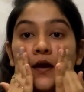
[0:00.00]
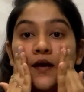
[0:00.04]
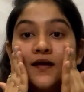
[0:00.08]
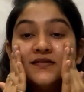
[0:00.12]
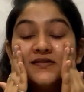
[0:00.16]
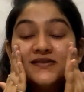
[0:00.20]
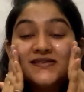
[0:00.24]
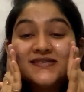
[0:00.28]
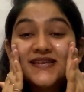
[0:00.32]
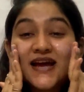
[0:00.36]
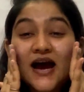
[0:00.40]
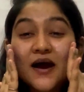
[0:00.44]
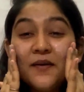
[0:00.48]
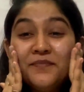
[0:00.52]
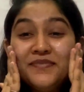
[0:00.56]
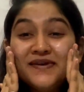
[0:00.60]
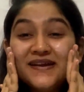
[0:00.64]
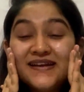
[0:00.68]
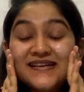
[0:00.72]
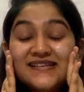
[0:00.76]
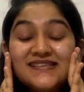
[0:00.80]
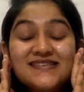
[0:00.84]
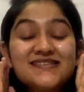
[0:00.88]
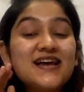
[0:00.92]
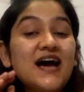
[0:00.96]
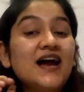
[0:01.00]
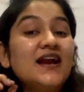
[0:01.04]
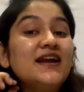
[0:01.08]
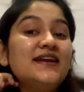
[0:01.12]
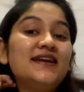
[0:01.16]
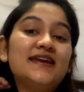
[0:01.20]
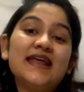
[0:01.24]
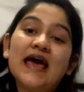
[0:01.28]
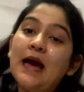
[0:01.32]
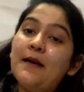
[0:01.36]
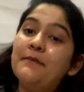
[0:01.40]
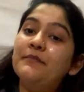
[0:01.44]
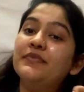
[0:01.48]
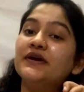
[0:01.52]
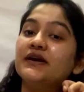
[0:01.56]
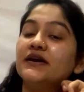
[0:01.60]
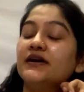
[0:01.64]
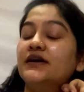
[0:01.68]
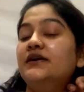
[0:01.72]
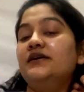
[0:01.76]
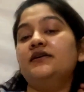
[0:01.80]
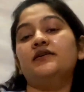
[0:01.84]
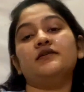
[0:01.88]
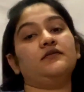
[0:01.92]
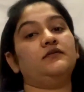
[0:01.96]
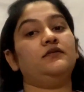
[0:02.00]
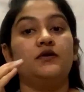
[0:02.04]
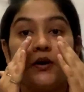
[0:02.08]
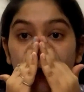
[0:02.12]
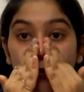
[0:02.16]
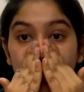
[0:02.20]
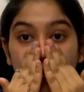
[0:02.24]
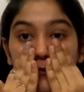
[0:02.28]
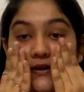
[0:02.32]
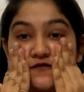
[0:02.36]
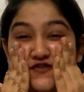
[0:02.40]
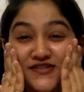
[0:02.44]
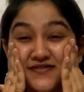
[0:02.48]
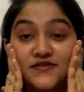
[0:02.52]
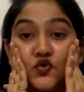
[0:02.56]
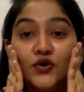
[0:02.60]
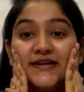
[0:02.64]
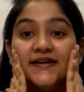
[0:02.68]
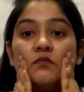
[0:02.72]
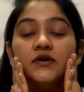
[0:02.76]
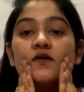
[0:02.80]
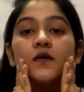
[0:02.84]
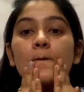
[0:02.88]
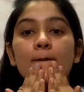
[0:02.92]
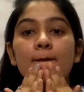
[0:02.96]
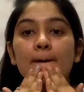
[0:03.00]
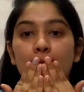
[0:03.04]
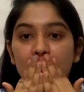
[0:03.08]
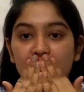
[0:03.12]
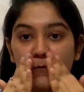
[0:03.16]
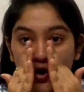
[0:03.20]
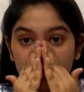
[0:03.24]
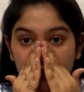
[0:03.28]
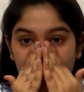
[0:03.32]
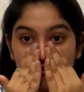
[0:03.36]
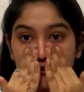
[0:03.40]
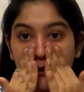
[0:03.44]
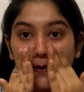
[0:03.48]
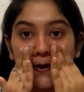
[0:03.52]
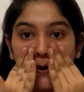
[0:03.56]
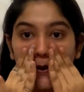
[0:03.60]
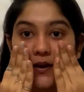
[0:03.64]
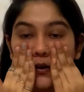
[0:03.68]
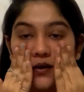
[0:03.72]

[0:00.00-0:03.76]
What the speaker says: and start dabbing it. Slowly dab it on your face.